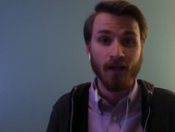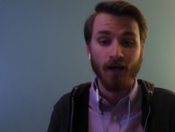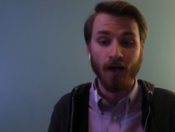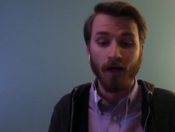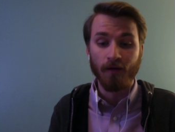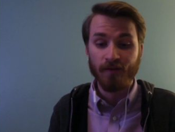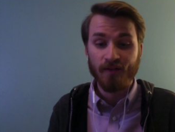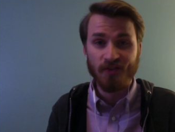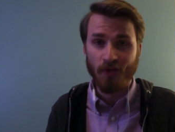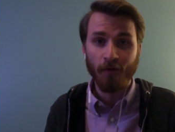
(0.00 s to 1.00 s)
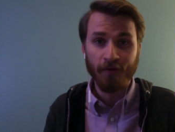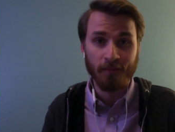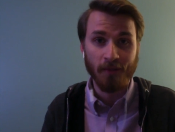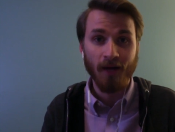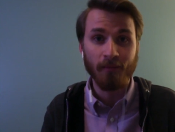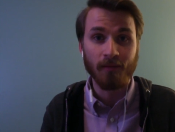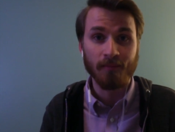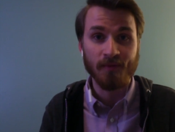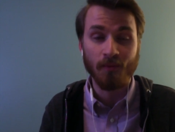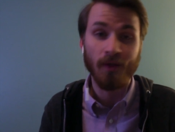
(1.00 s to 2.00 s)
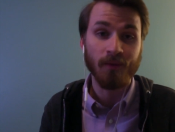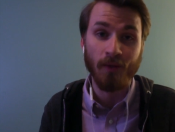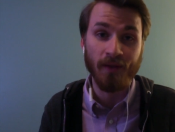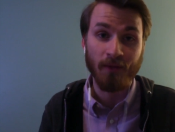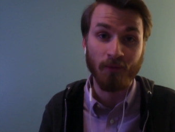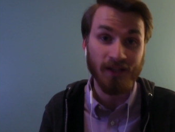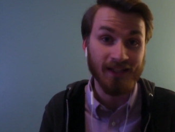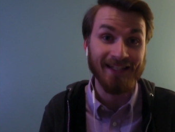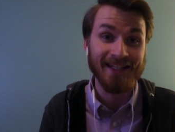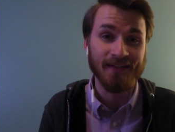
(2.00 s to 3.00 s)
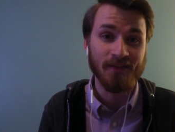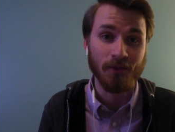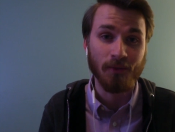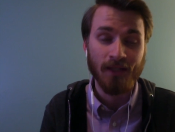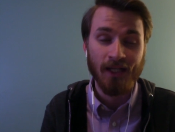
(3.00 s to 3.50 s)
of solving problems when they really need to.